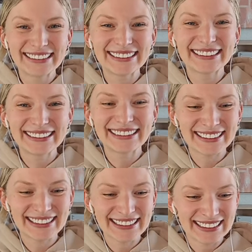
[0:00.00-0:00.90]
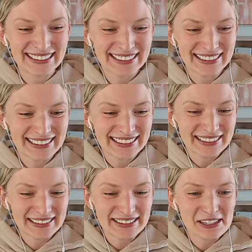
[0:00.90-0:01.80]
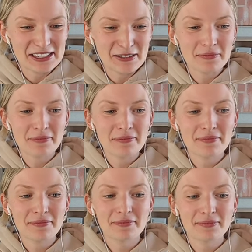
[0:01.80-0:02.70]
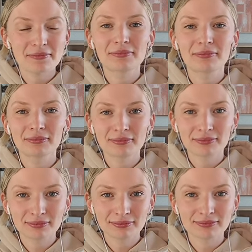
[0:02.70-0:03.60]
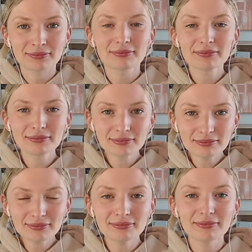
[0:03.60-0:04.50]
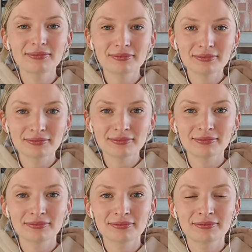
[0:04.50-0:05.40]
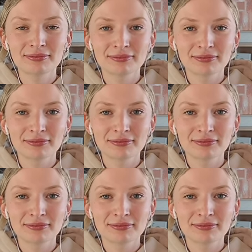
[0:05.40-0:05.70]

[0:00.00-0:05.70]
The person shown says nothing.